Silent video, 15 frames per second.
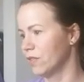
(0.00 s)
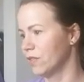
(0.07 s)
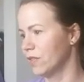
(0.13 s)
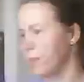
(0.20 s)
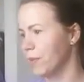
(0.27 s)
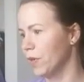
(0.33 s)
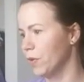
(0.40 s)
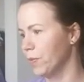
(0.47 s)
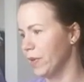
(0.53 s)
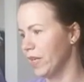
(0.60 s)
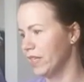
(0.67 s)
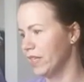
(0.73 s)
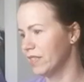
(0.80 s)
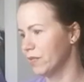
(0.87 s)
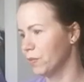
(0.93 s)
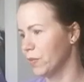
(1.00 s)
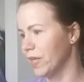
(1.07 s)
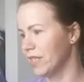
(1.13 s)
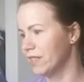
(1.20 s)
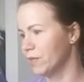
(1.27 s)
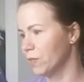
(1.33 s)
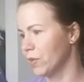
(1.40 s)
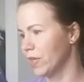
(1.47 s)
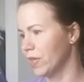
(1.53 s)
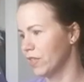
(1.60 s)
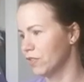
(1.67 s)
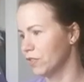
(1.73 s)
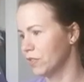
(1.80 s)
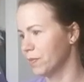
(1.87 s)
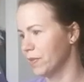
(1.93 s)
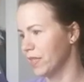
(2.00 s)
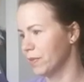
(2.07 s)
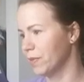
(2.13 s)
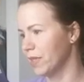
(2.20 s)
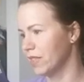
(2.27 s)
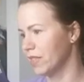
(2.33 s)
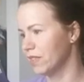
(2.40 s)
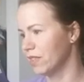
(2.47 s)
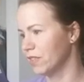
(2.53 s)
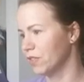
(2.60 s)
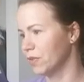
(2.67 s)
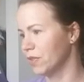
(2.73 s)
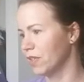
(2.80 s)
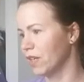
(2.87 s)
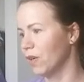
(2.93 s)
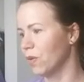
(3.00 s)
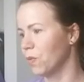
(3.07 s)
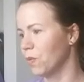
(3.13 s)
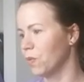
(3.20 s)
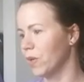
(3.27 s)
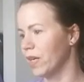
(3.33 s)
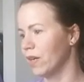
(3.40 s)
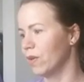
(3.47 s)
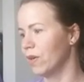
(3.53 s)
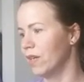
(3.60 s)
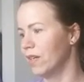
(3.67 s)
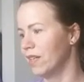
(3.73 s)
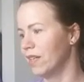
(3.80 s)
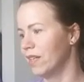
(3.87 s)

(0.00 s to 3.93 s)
He's coming home at 87 West, wearing Jersey plate, fast on shoulder. Oh, wow.